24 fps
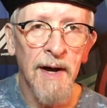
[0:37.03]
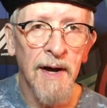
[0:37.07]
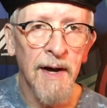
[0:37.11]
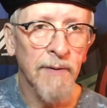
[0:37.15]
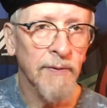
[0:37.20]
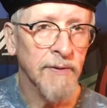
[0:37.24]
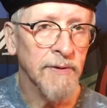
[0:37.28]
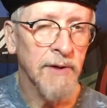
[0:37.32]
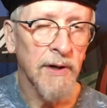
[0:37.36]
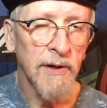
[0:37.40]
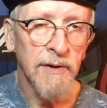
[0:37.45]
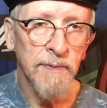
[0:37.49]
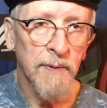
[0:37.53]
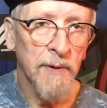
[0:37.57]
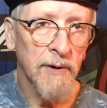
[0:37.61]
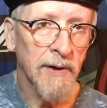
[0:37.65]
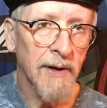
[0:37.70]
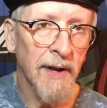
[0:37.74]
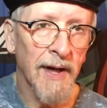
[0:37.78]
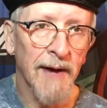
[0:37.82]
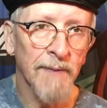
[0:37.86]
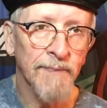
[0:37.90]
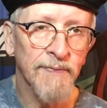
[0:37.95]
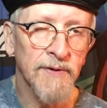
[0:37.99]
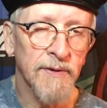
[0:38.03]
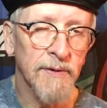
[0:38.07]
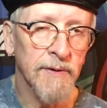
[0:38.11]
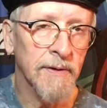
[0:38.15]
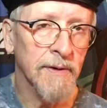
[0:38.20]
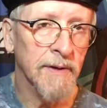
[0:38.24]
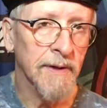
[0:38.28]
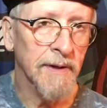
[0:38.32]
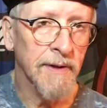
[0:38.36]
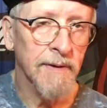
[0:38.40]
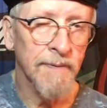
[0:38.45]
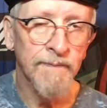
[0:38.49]
We talked about
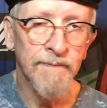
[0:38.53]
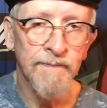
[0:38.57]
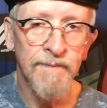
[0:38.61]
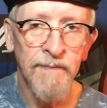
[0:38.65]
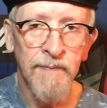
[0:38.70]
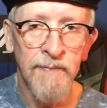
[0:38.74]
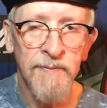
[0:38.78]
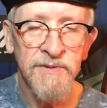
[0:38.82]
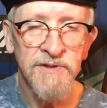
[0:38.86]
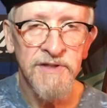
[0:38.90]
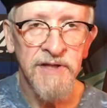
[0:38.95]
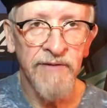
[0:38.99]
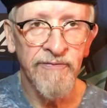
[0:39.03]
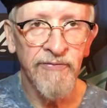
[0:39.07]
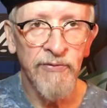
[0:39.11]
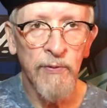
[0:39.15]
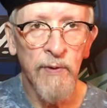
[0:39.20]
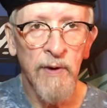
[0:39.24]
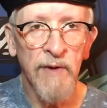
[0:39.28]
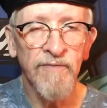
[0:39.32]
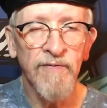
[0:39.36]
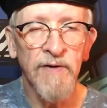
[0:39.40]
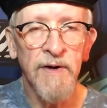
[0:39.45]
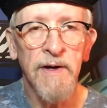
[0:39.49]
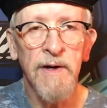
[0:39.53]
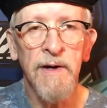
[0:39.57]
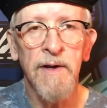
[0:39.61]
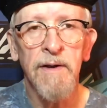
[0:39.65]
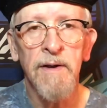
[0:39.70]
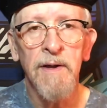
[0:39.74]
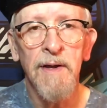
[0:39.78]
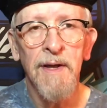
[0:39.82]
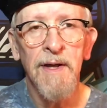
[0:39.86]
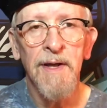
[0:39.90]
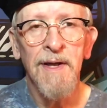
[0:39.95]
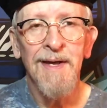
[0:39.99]
Clapton, Stevie Ray Vaughan.
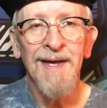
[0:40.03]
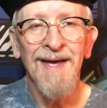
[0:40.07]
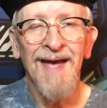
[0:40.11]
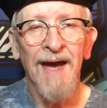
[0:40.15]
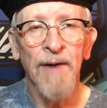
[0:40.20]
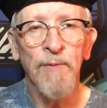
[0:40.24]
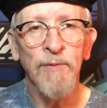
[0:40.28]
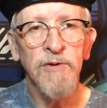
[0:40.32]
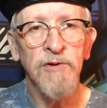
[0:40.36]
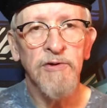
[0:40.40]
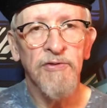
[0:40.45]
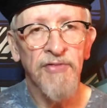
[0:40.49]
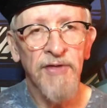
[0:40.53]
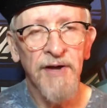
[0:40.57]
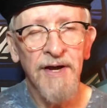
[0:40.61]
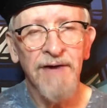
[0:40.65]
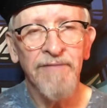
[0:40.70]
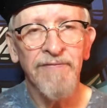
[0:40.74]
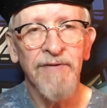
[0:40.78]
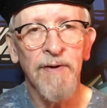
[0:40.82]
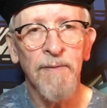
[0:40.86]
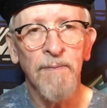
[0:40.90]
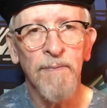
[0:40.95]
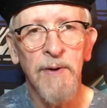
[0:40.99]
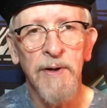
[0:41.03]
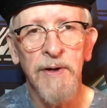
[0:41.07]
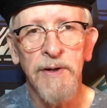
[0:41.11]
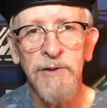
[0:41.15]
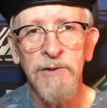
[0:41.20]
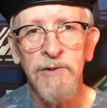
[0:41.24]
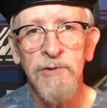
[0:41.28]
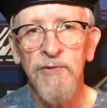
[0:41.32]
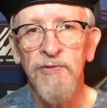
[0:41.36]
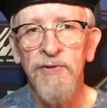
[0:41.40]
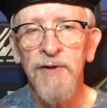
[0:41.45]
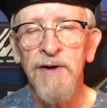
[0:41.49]
And when you think of
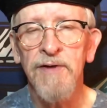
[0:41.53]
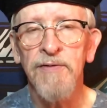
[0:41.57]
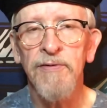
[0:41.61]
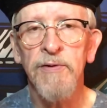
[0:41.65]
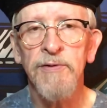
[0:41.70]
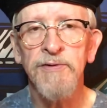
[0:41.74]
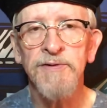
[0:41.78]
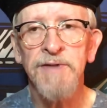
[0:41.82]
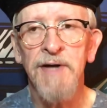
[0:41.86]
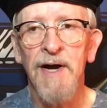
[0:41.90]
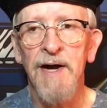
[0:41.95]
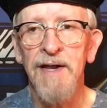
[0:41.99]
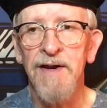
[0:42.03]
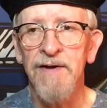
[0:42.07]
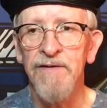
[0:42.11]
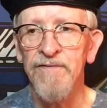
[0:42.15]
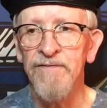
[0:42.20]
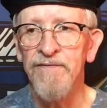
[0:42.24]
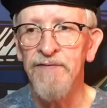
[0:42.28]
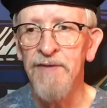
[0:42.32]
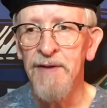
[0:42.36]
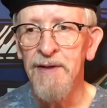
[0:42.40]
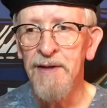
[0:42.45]
Unplugged, you think of those kind of